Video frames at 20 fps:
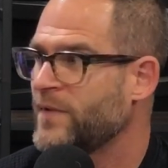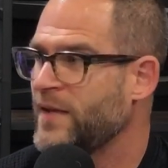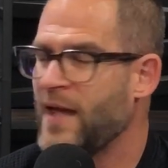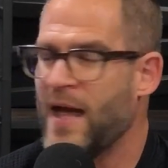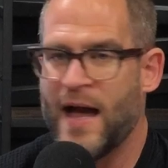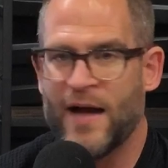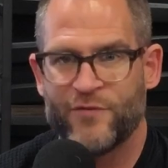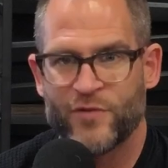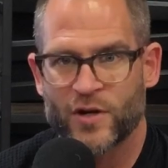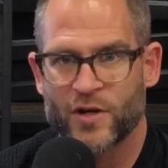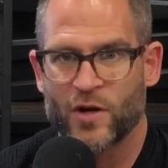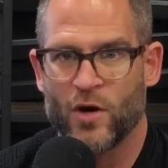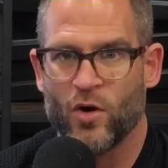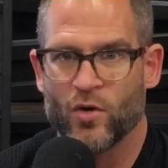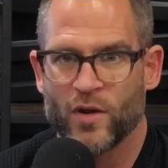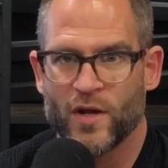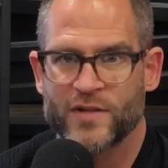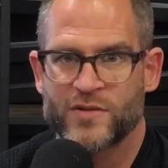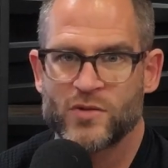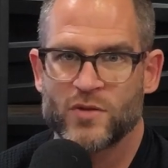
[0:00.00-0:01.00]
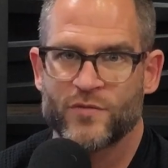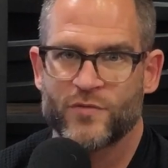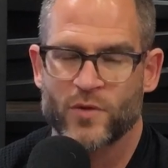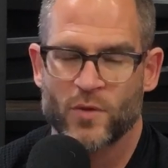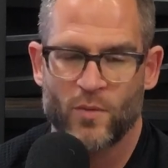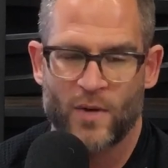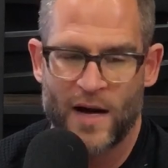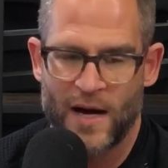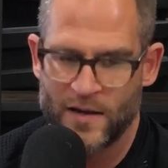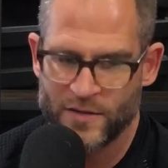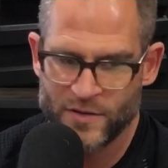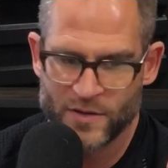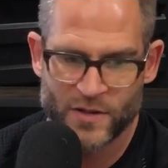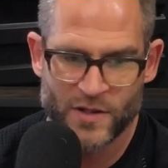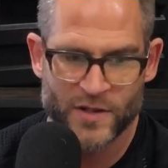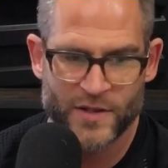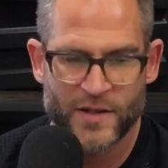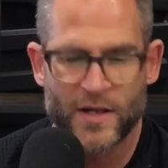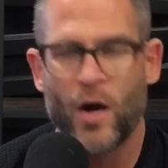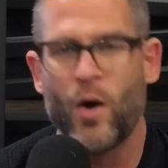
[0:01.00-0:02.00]
Yeah, if you're going to hold on to it for a while, you're
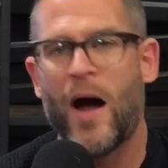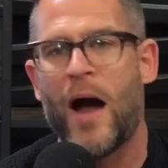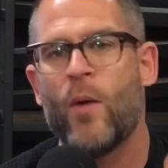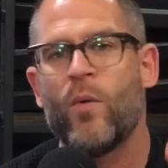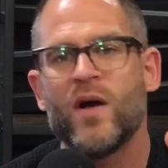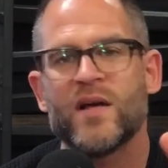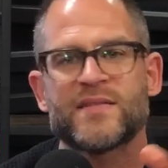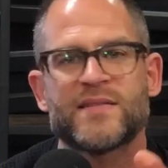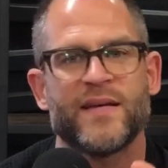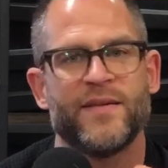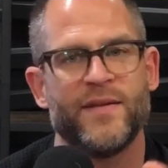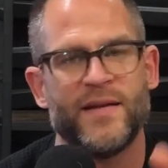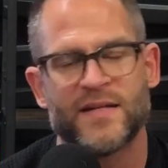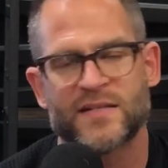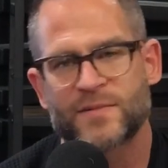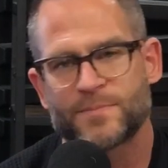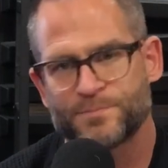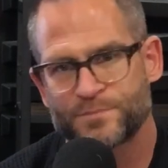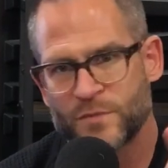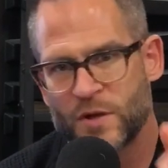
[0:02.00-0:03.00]
good to go. I will say this.